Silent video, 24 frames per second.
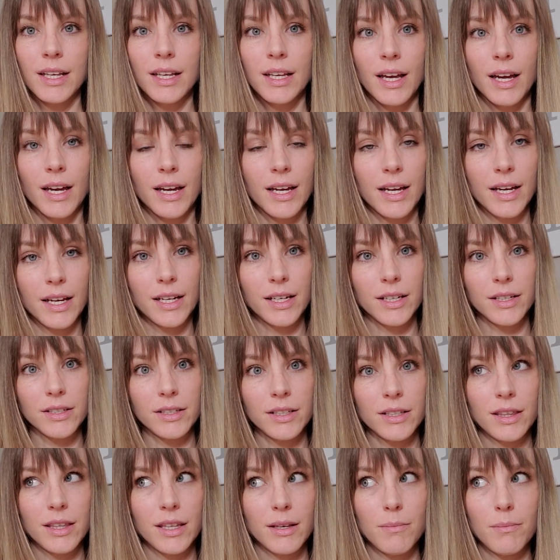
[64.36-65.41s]

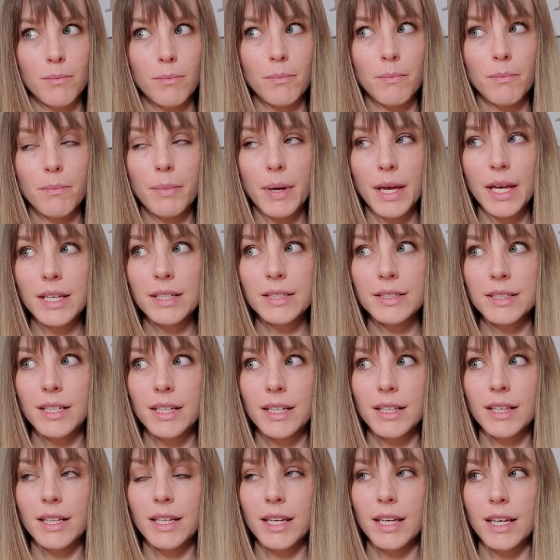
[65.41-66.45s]
that
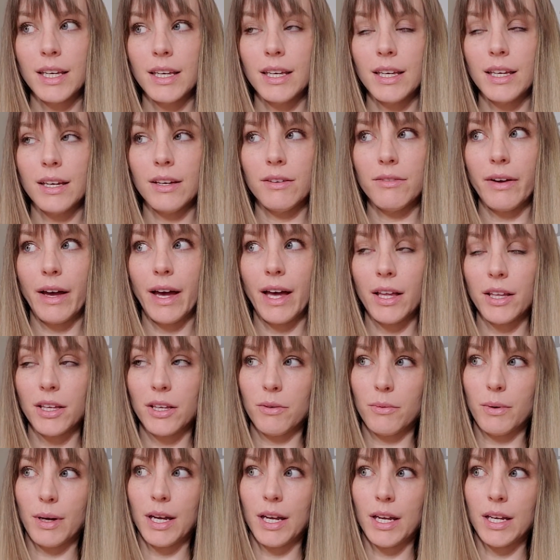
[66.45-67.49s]
basically
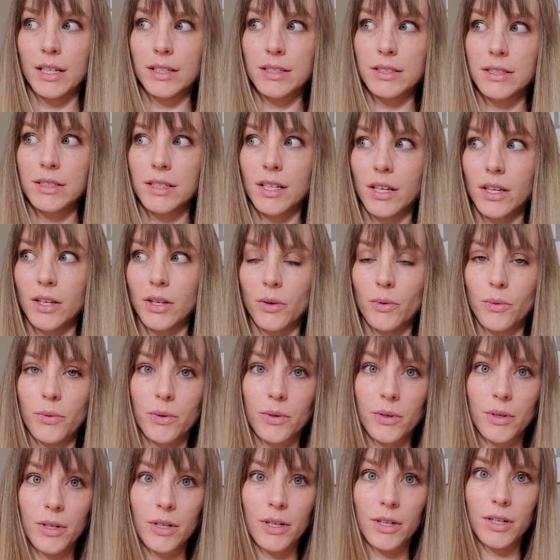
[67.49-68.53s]
evaluates
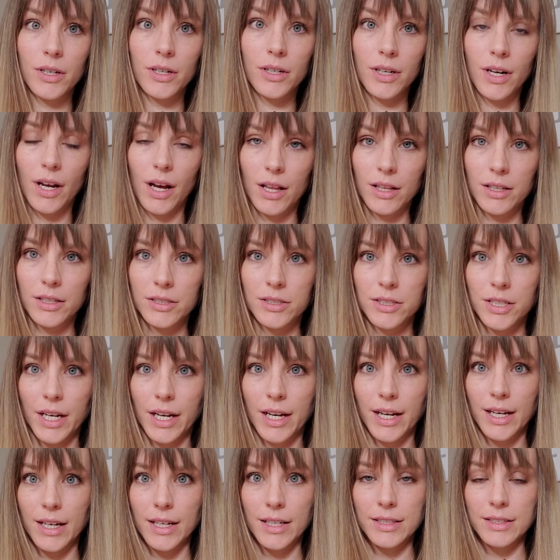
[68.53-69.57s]
your knowledge
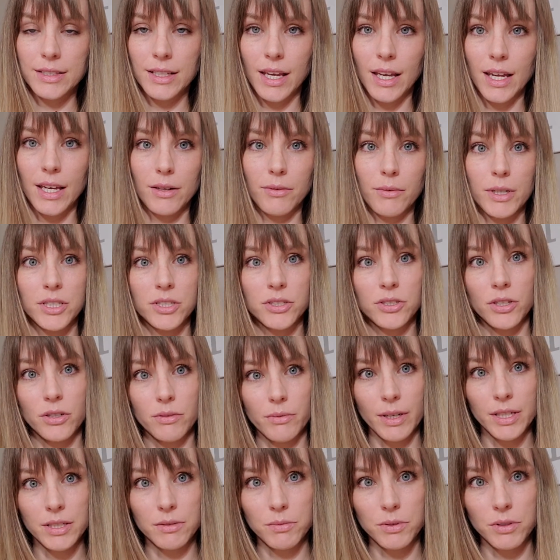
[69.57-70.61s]
as a registered
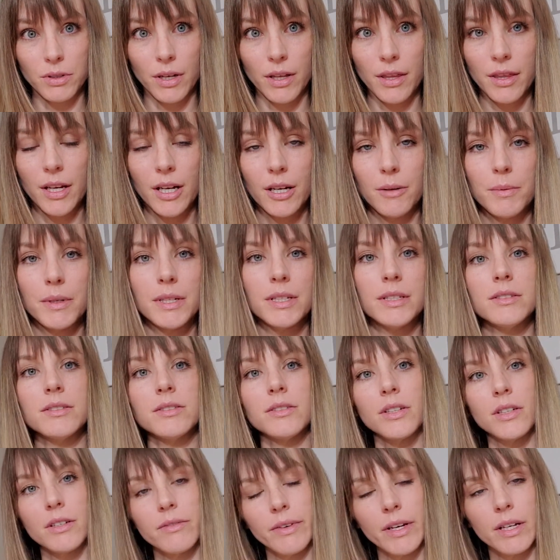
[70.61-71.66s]
respiratory therapist.
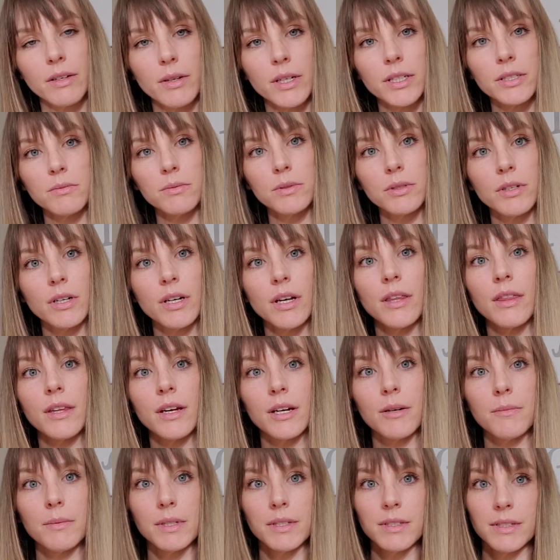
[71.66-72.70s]
Certified respiratory
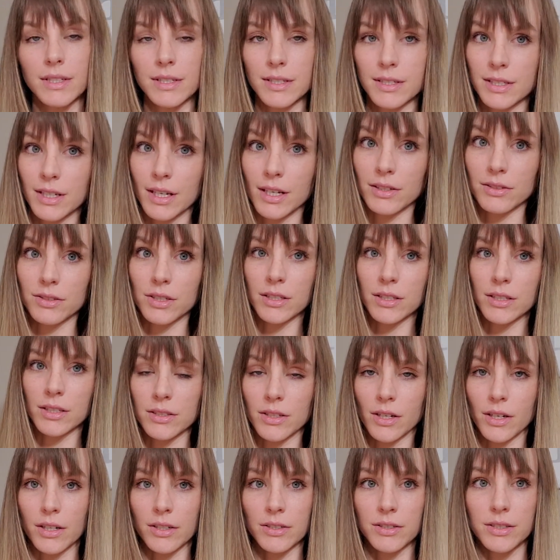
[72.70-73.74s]
therapists and CRTs
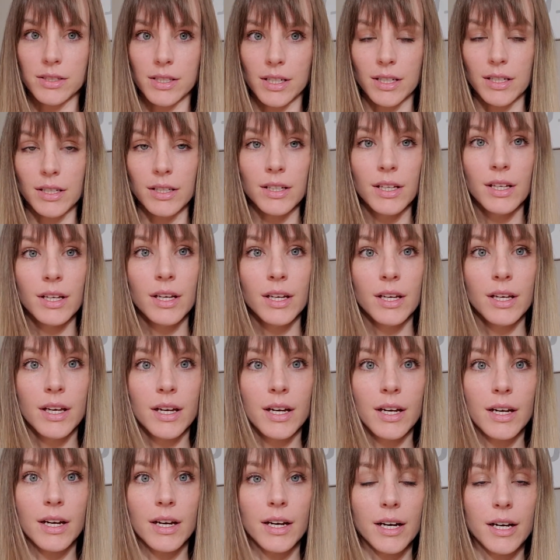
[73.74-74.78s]
are still
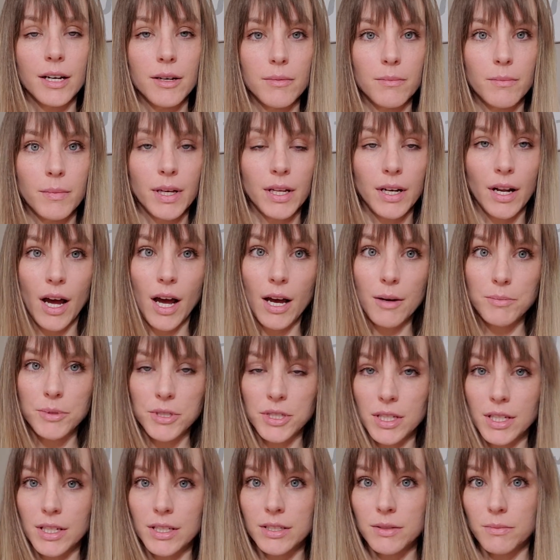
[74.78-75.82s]
an
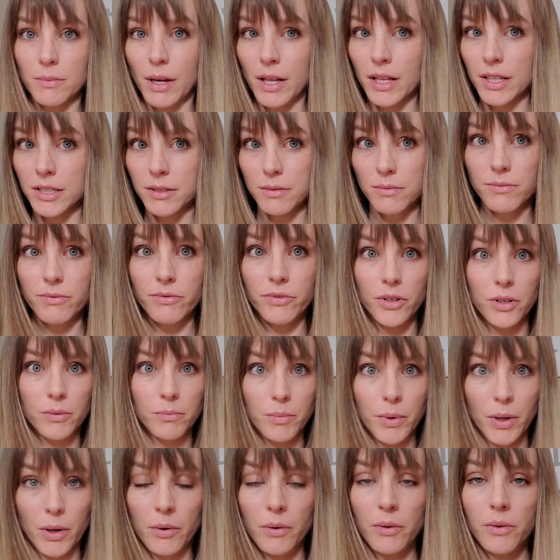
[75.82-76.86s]
option as well. It's for
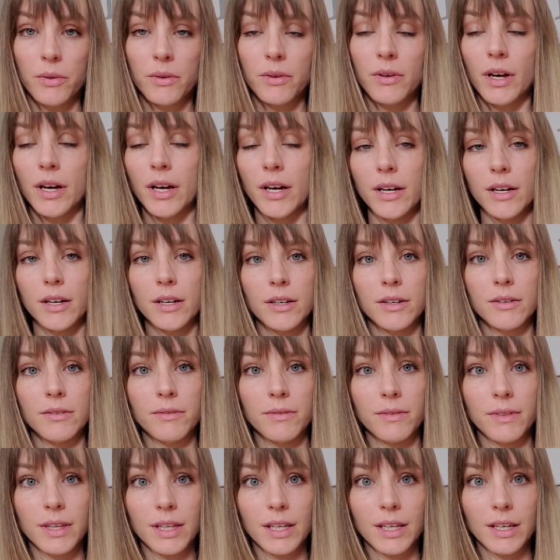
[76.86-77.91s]
both of
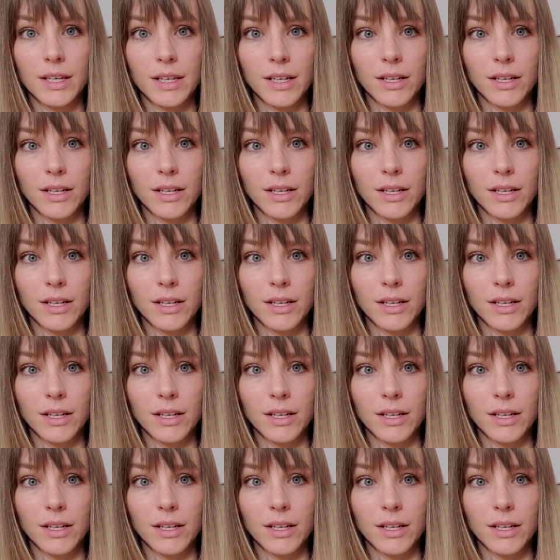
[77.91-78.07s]
the